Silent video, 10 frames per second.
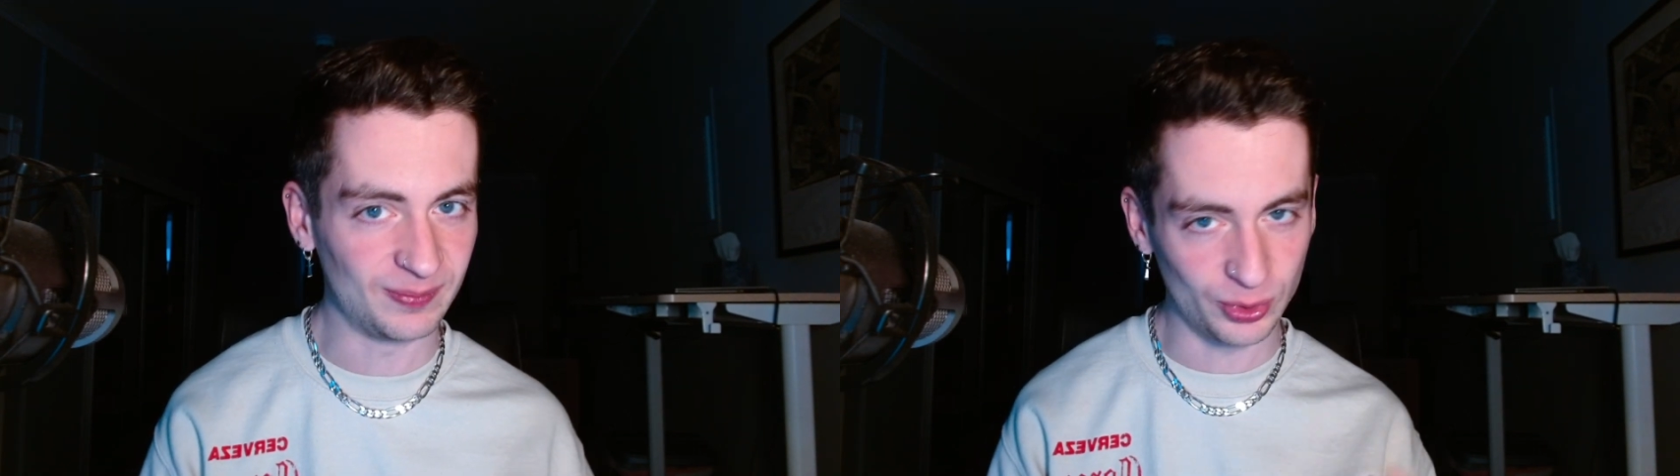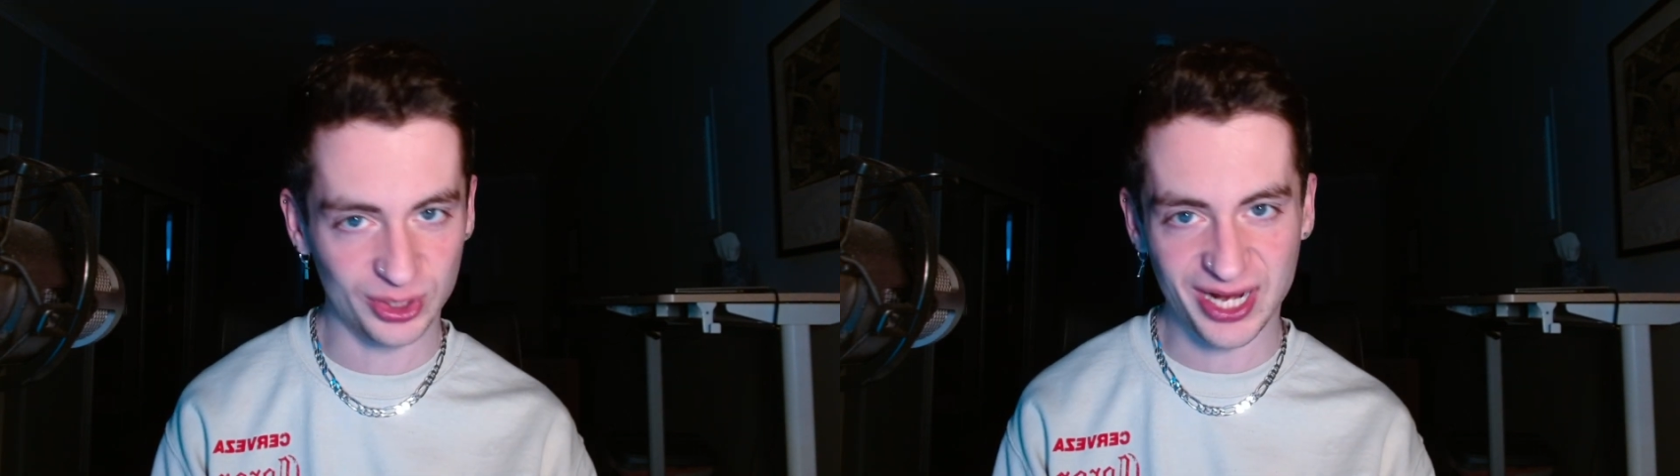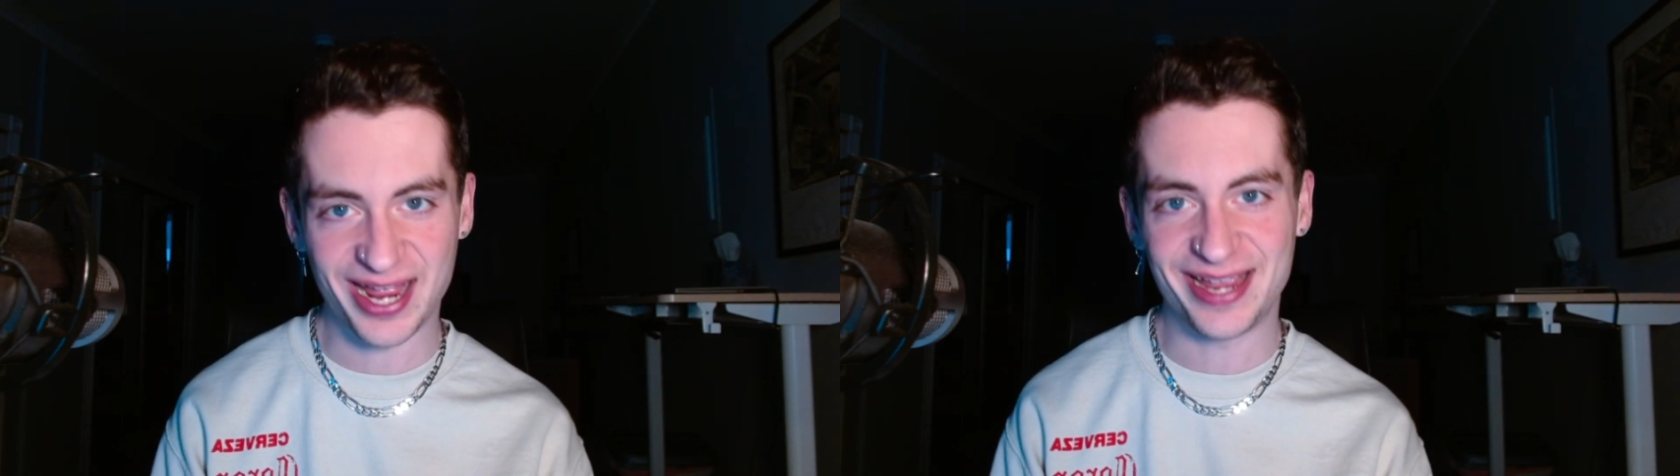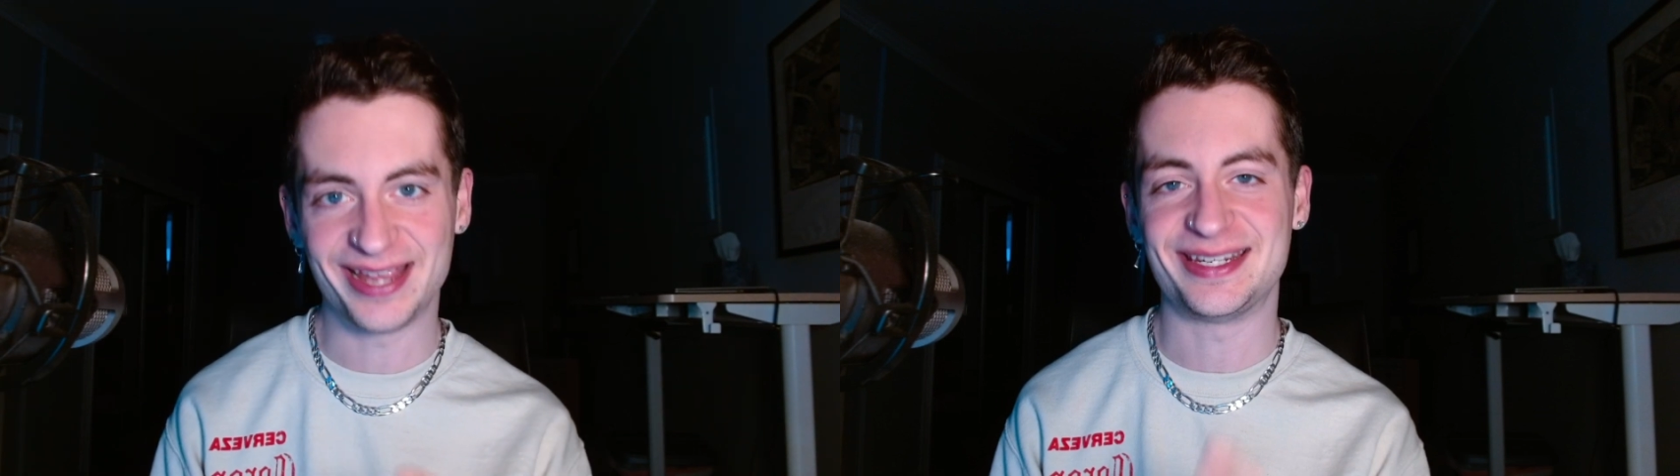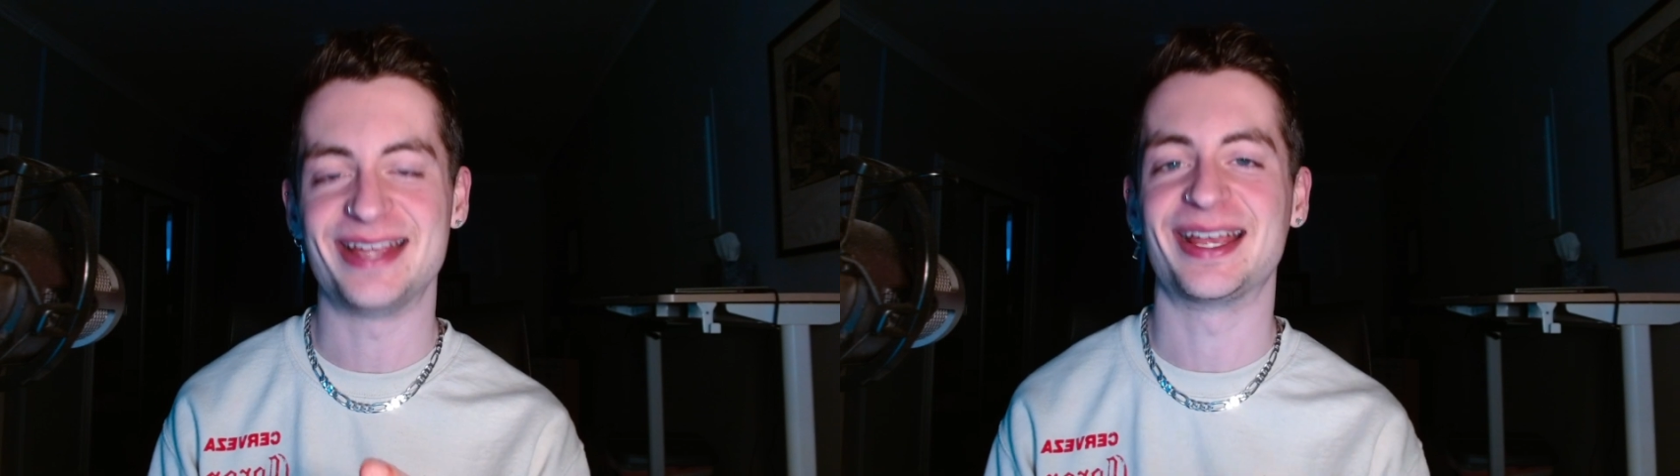Budokai
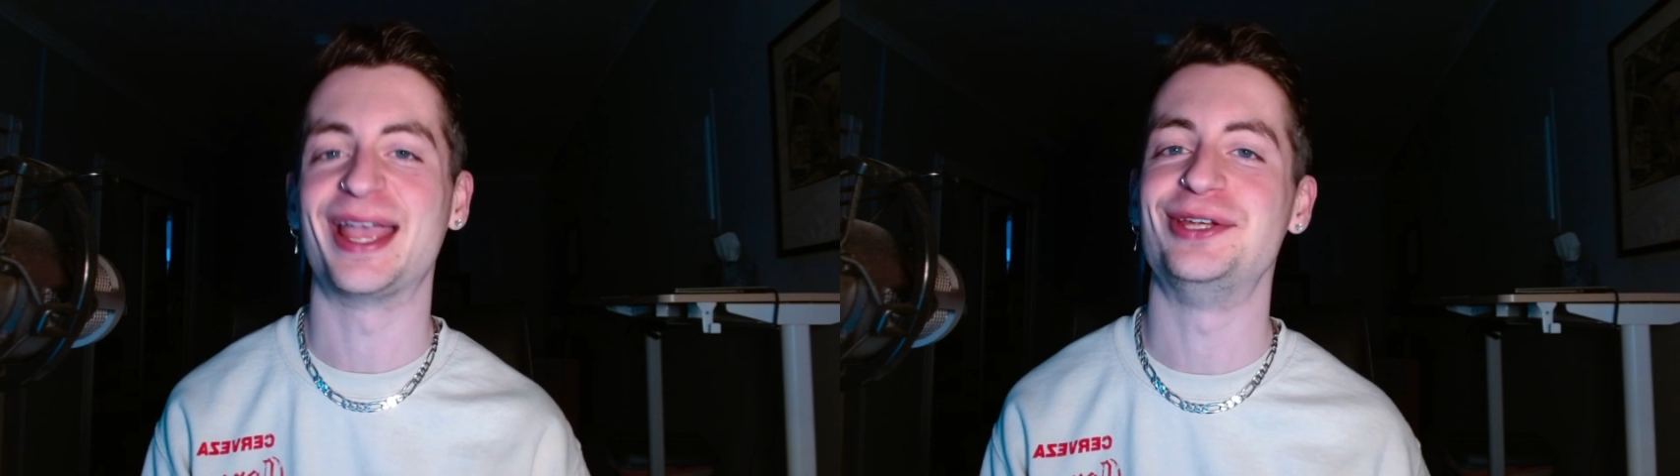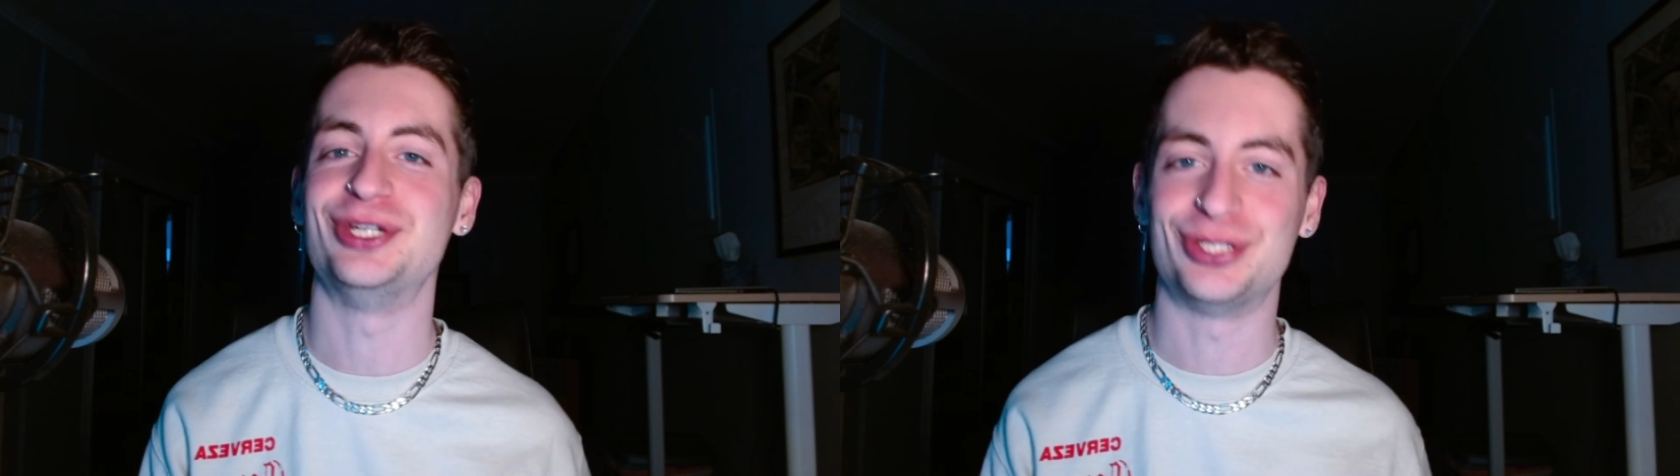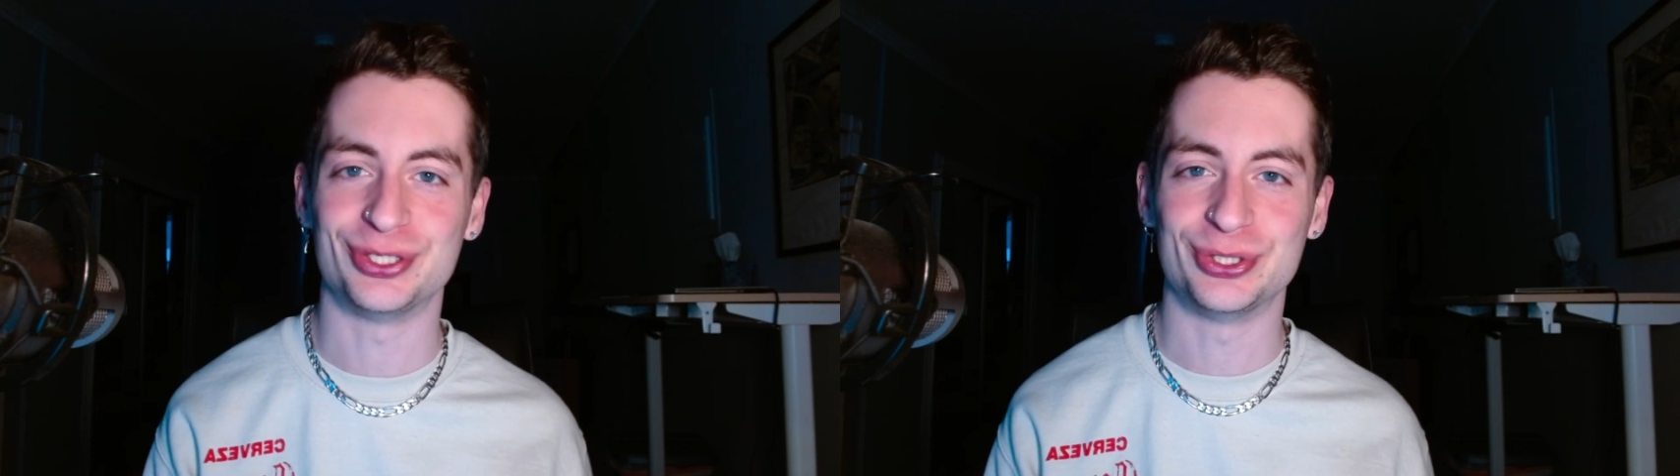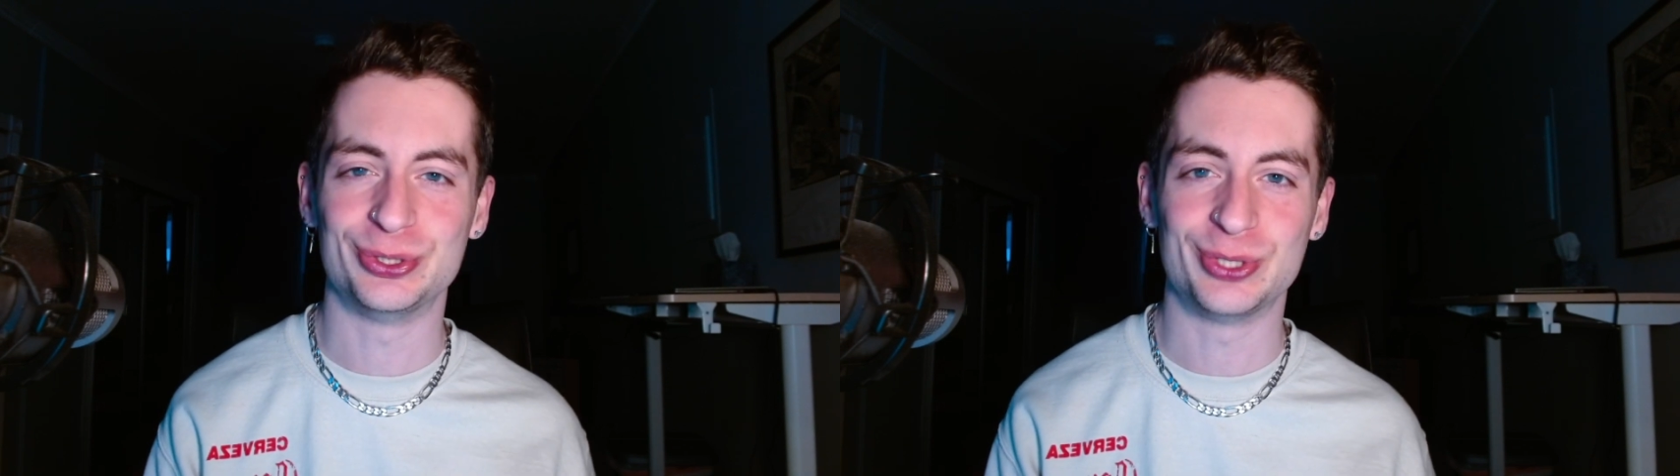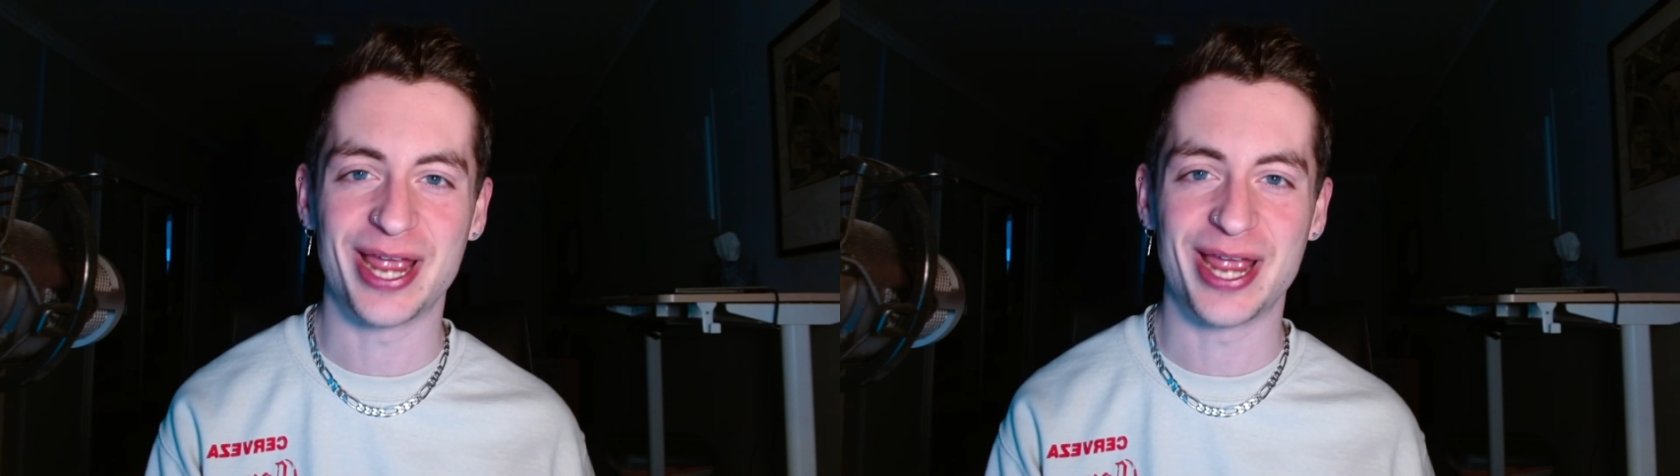Tenkaichi 2